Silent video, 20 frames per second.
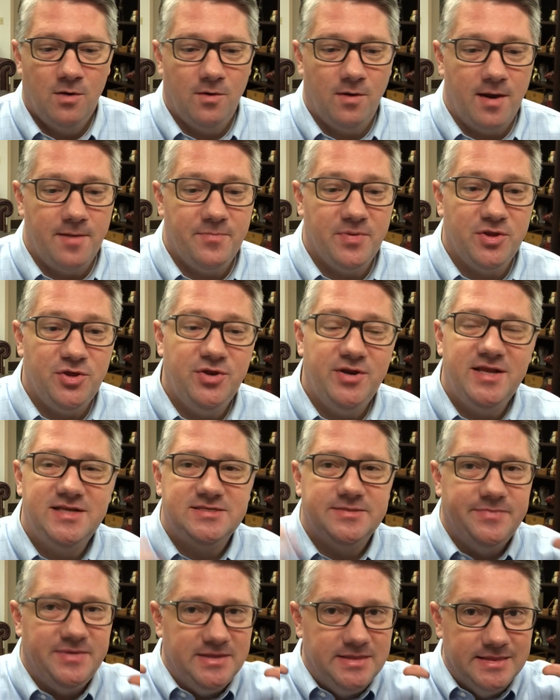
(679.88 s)
right? But you need
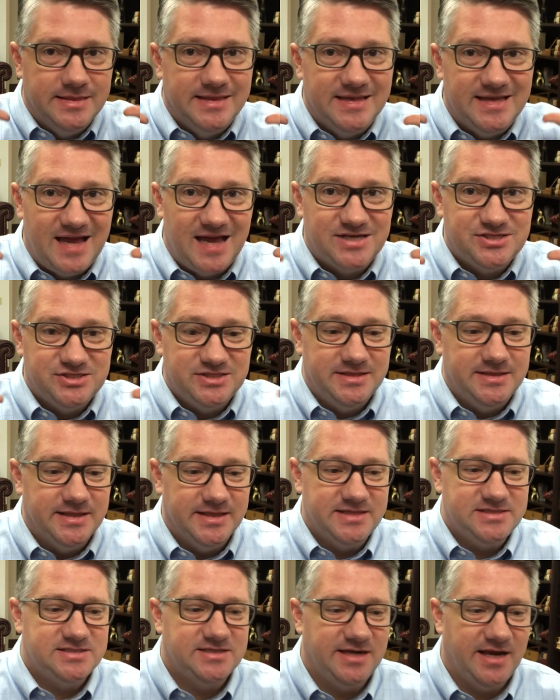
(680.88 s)
to be actually
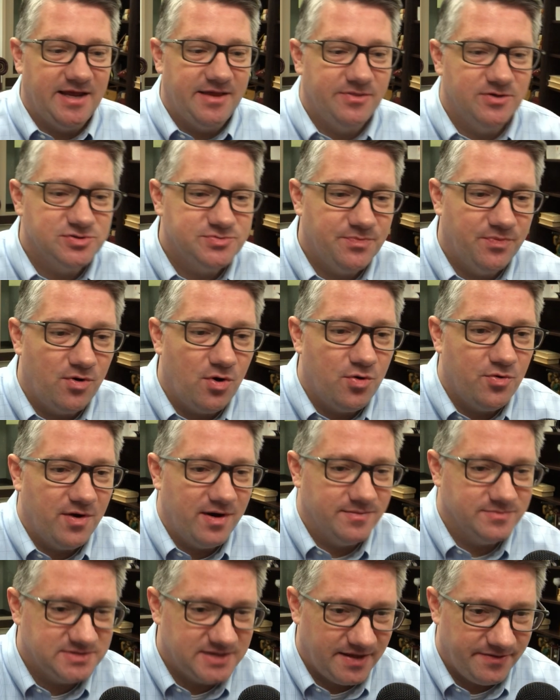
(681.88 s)
listening, and there's
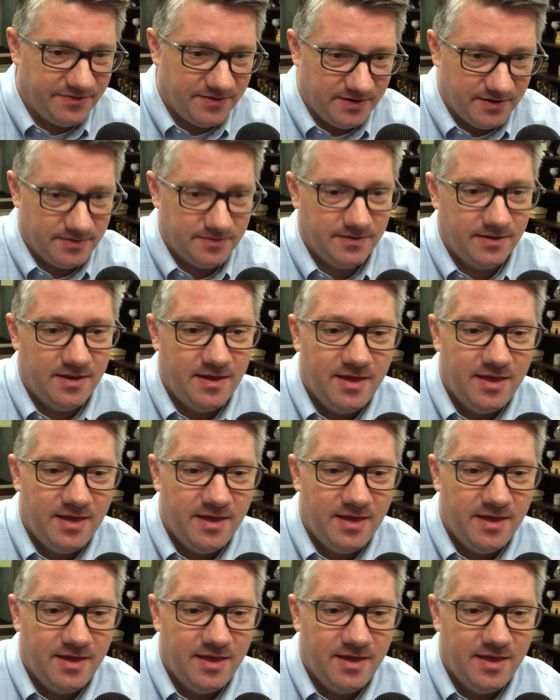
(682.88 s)
programs out there